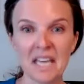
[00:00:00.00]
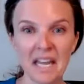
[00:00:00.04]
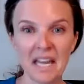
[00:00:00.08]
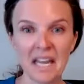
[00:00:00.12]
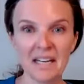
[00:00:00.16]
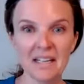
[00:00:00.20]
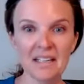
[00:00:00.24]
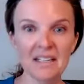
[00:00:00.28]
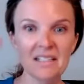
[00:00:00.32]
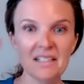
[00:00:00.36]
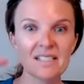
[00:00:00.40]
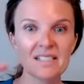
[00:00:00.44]

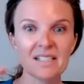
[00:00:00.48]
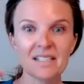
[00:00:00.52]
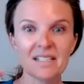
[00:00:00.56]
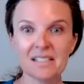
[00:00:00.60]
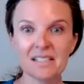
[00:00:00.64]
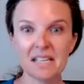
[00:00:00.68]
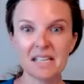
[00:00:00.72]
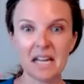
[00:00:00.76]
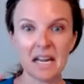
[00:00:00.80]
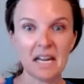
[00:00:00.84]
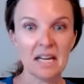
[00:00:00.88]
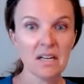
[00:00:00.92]
Gain,
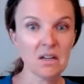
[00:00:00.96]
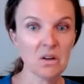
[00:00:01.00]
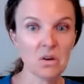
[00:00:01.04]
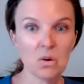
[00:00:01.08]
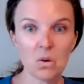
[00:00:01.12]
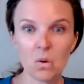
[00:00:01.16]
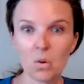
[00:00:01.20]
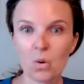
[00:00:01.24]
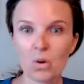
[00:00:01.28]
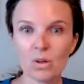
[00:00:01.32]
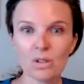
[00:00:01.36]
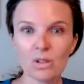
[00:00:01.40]

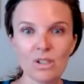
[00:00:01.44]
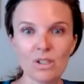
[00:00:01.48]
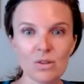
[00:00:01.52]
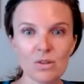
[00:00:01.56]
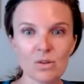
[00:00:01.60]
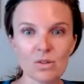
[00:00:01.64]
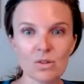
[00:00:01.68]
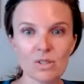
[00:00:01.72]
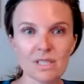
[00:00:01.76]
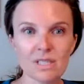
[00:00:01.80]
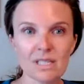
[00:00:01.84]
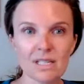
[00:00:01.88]
sustain, or
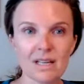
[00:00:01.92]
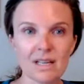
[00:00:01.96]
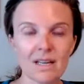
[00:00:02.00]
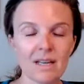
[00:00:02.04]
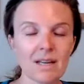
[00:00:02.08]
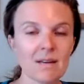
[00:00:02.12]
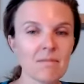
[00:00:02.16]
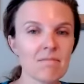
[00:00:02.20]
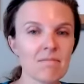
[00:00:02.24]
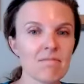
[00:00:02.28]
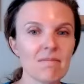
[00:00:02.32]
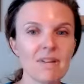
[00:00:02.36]
lose.
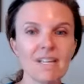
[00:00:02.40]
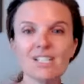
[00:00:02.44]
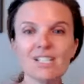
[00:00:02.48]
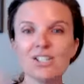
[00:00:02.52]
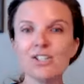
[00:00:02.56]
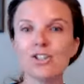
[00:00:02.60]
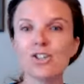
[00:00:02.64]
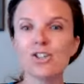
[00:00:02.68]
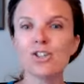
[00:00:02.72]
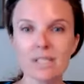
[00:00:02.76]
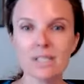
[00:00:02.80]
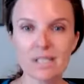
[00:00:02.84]

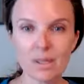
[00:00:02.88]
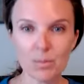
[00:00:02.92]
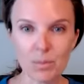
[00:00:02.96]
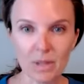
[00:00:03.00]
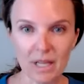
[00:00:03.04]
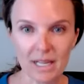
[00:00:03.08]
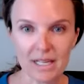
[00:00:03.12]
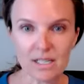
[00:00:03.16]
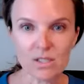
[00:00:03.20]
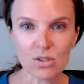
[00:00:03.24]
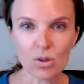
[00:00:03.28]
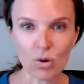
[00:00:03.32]
It's just a
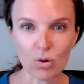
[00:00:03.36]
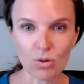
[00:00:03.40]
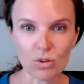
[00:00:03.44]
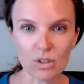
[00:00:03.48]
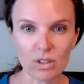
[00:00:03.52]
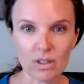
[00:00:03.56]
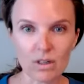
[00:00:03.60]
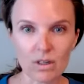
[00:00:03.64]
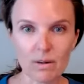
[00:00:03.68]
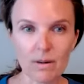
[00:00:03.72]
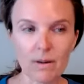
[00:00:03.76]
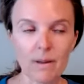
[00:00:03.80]

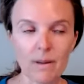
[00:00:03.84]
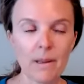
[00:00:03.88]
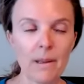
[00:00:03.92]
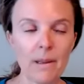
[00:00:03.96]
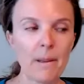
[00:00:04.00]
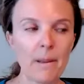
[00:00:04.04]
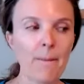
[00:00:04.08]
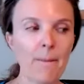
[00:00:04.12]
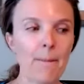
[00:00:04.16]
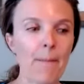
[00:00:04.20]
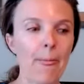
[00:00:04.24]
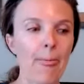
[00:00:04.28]
placeholder.
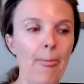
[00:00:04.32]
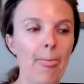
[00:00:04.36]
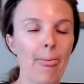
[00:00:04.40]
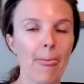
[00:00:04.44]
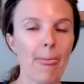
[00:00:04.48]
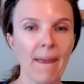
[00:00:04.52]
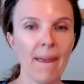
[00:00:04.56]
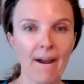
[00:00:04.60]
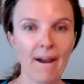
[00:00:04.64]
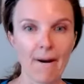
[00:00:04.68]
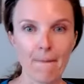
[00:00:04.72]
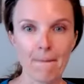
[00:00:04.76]

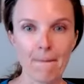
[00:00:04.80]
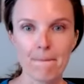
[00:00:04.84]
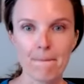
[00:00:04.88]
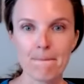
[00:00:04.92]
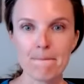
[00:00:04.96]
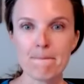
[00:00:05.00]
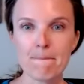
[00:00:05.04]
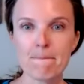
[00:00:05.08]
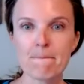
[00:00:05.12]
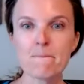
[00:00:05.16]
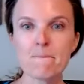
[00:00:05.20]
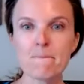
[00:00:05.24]

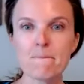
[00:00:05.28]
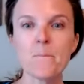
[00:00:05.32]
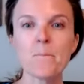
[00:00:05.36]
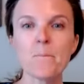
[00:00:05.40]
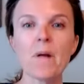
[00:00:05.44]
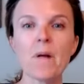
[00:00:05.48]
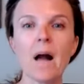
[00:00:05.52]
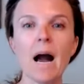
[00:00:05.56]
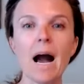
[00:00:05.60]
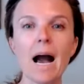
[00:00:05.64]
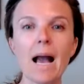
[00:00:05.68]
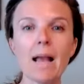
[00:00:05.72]
Now,
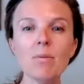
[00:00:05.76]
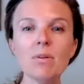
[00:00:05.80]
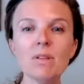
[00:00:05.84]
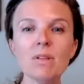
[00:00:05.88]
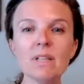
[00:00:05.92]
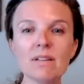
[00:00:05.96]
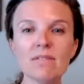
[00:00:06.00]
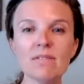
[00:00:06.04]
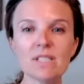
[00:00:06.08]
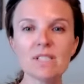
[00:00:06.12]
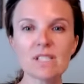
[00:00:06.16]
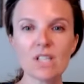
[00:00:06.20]
I
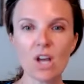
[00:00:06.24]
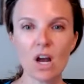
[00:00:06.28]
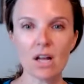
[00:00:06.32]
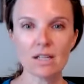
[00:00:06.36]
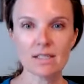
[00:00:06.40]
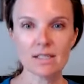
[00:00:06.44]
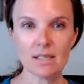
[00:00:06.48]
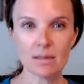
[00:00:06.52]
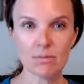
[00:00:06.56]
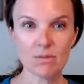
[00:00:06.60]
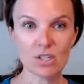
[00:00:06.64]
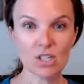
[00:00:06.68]
believe this
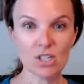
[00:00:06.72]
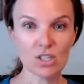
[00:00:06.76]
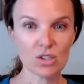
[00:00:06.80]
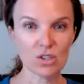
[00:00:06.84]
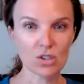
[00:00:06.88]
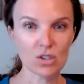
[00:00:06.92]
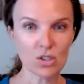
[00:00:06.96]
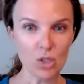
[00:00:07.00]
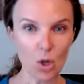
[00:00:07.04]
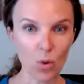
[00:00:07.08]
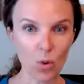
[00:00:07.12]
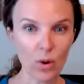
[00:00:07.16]
concept
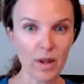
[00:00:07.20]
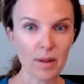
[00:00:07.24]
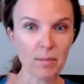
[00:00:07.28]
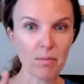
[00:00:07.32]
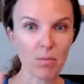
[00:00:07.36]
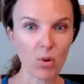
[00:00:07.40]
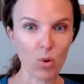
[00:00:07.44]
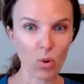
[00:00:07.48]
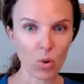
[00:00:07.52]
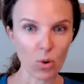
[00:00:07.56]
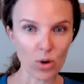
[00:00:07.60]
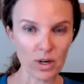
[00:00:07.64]
is so
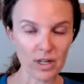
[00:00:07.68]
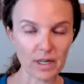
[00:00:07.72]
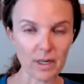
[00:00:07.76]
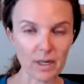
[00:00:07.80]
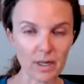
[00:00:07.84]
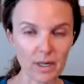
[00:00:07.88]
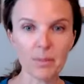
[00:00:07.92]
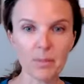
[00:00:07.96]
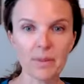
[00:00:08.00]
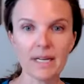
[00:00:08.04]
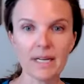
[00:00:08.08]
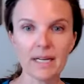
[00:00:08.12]

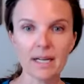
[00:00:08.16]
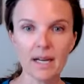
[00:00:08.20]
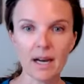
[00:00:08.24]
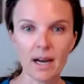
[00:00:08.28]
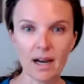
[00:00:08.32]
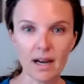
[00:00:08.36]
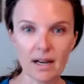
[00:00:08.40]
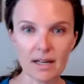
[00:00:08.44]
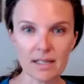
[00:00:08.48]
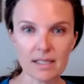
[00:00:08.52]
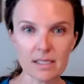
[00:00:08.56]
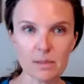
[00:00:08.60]
important
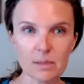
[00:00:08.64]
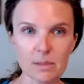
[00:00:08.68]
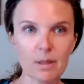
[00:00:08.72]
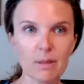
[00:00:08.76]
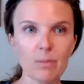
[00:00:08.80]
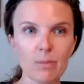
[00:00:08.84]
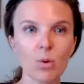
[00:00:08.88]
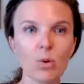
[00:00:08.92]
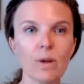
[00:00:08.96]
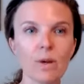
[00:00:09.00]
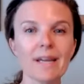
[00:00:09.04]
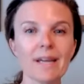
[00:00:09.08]
because
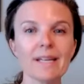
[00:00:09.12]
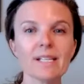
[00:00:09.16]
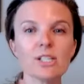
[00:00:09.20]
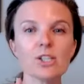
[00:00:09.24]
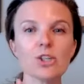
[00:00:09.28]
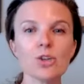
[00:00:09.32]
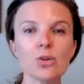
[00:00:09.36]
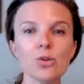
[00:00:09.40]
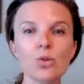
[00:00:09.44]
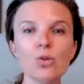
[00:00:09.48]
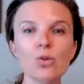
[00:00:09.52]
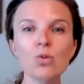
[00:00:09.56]
people
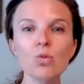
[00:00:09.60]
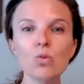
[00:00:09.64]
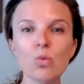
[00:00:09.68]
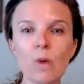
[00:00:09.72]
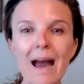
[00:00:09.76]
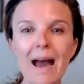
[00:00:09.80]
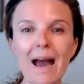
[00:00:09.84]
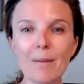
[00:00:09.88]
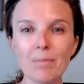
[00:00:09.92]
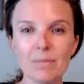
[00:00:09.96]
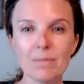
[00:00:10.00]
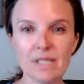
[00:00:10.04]
get
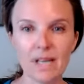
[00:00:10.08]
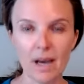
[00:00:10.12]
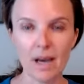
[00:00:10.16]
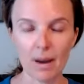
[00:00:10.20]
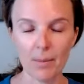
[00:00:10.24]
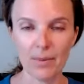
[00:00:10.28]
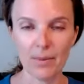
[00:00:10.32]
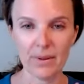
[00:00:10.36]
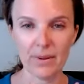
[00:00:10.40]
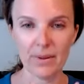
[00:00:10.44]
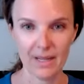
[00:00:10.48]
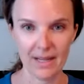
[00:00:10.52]
too wrapped
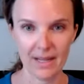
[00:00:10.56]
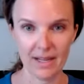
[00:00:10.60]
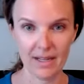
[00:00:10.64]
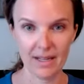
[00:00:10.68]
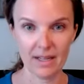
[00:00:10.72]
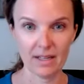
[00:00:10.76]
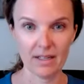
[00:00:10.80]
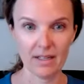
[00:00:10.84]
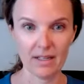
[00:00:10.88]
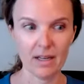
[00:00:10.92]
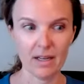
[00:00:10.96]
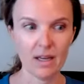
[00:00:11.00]
up
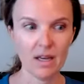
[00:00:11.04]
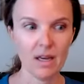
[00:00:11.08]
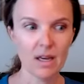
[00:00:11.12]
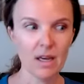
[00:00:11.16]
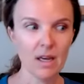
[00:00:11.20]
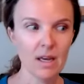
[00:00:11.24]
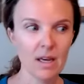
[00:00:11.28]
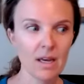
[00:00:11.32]
in,